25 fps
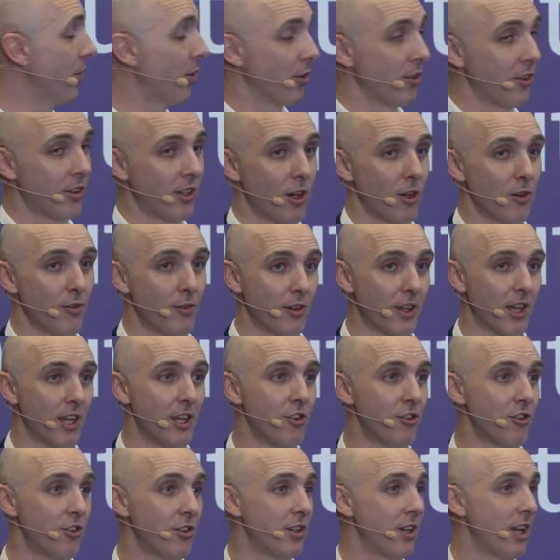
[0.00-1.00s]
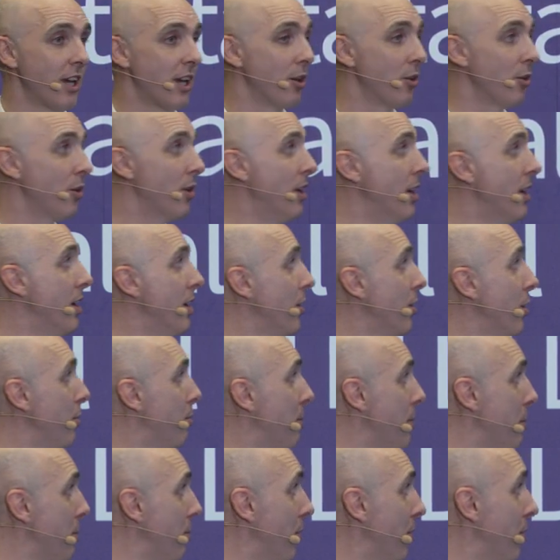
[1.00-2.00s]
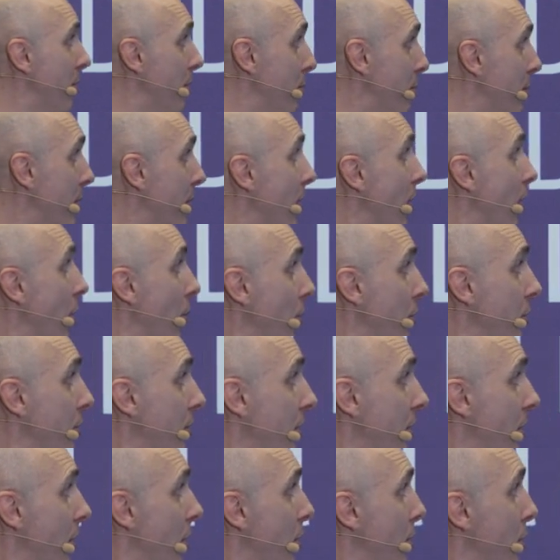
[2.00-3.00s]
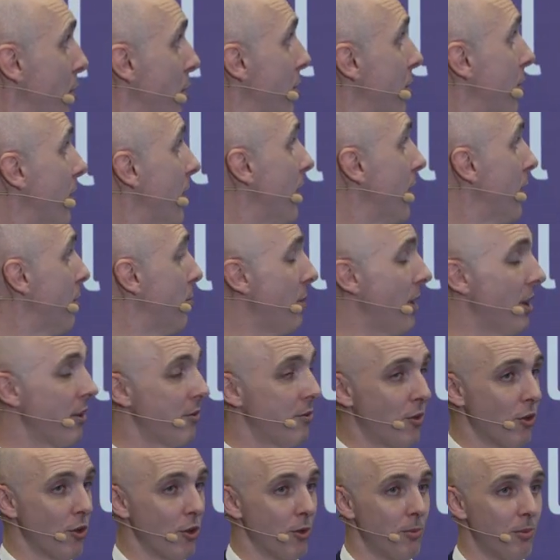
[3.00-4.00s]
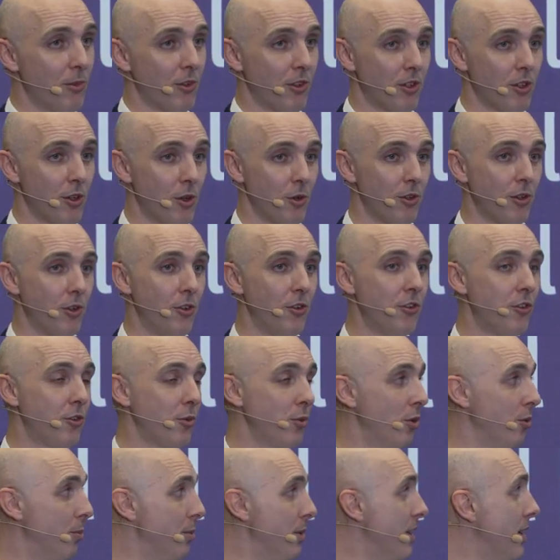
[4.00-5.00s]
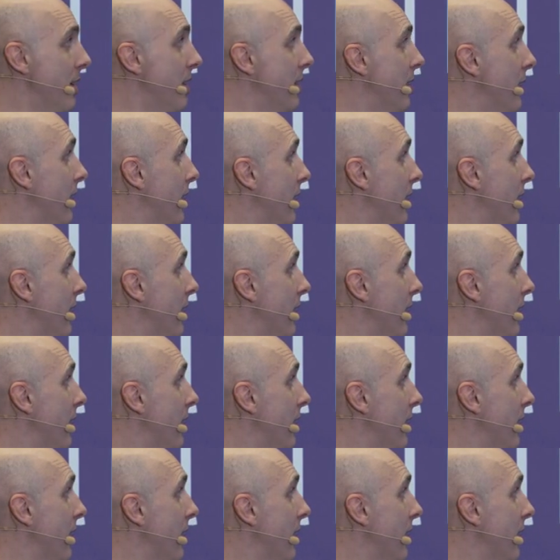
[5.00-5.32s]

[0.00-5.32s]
there's clarification now that people simply hosting code, uh, platforms and code hosts will be